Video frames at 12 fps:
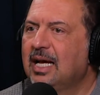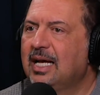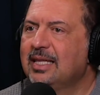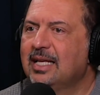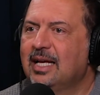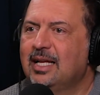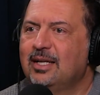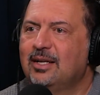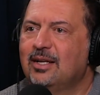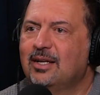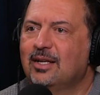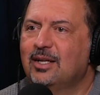And
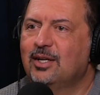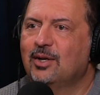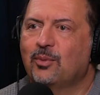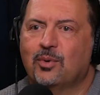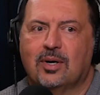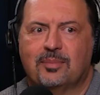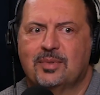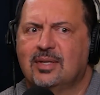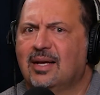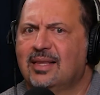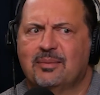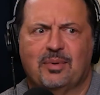then, we're up
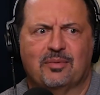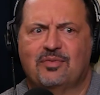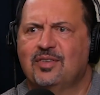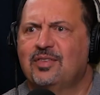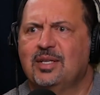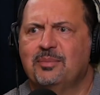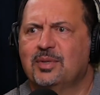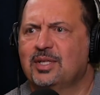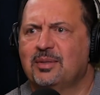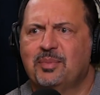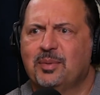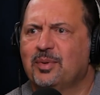to, I think, about 50
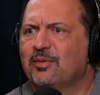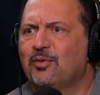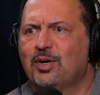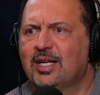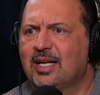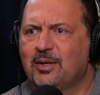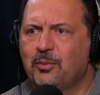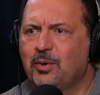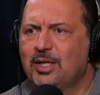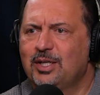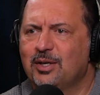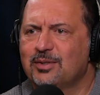million people have already gotten
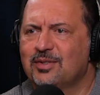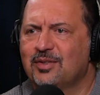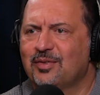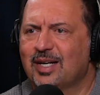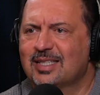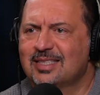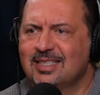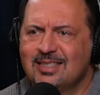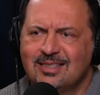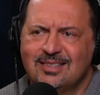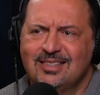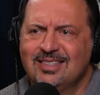one dose of the vaccine.